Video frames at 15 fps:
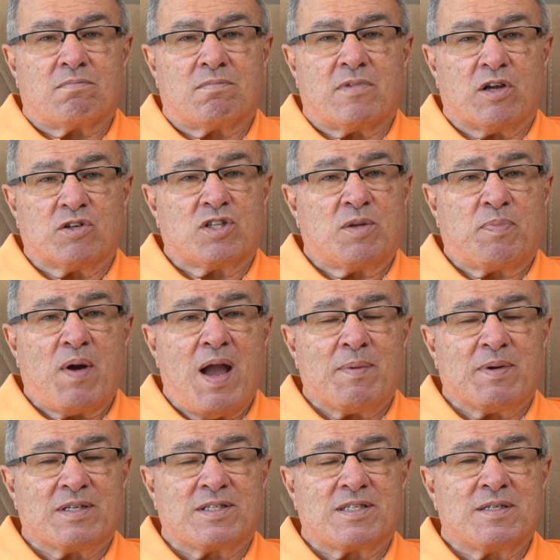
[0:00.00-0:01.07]
There's the
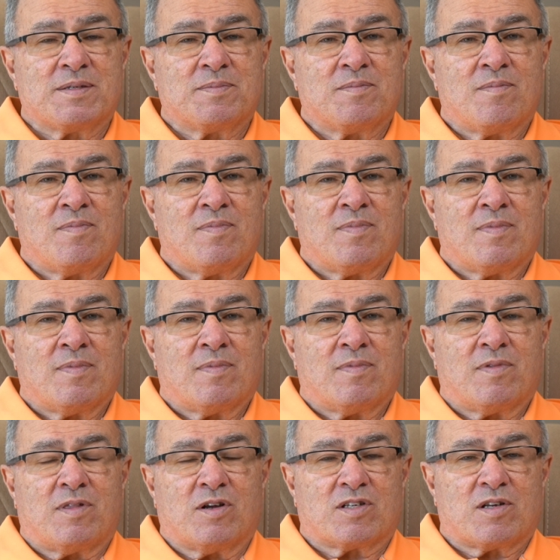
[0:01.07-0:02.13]
promise.
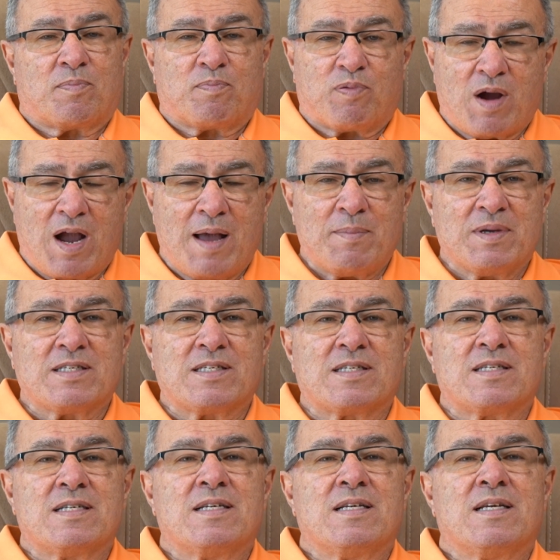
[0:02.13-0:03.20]
There's a
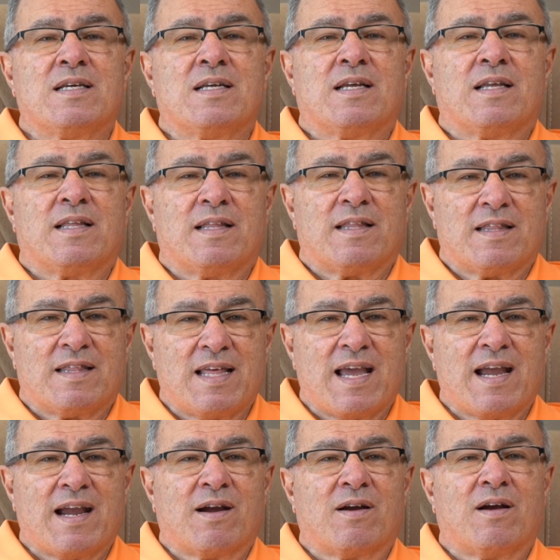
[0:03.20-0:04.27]
promise
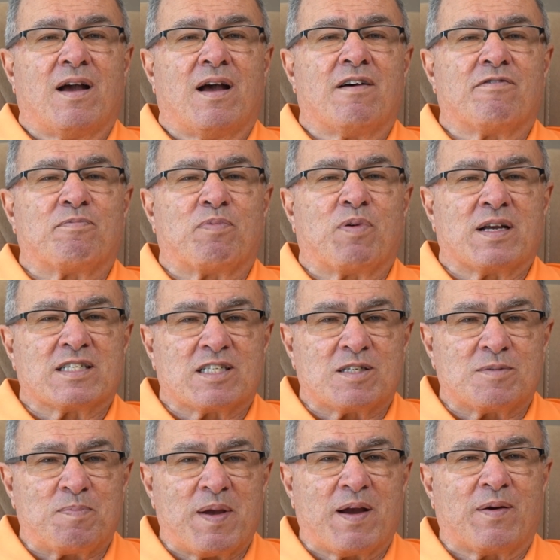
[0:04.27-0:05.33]
there of
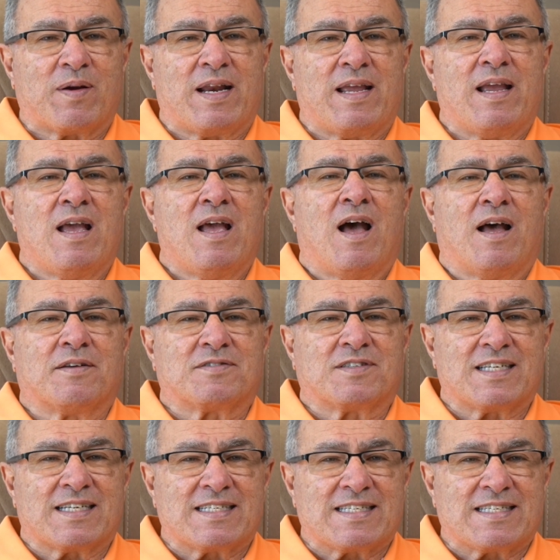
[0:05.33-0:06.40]
prosperity, of
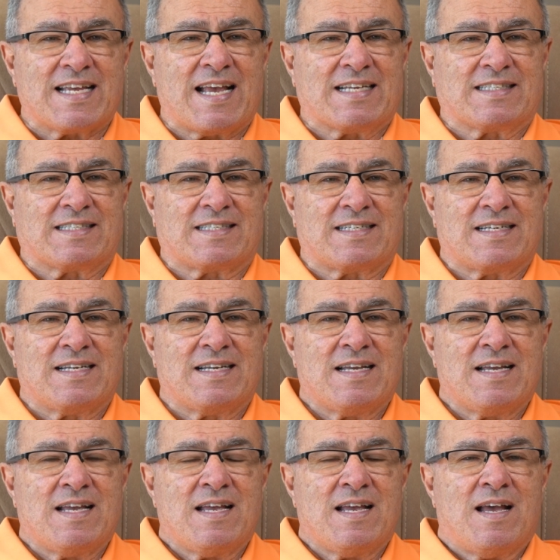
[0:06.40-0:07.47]
success,
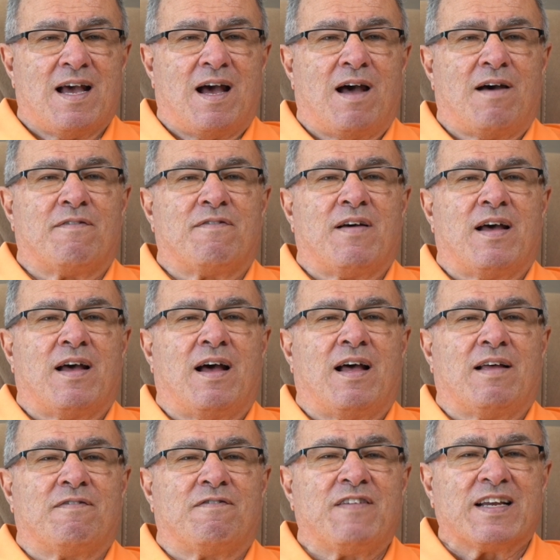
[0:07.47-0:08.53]
of
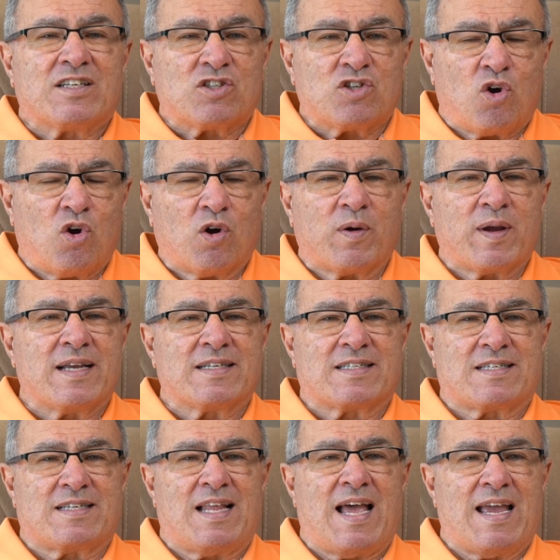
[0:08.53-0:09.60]
a
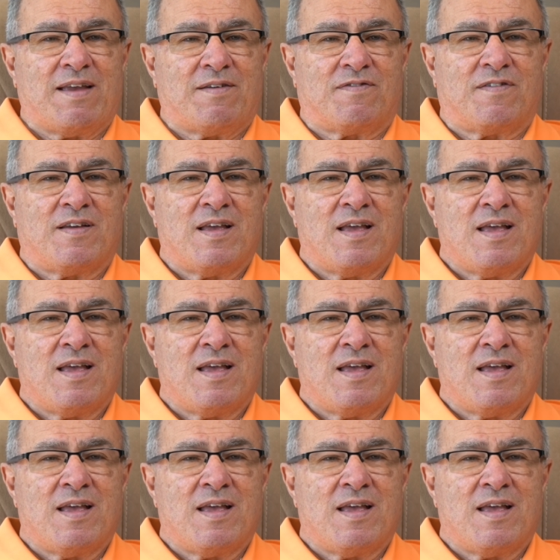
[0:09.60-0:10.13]
victorious life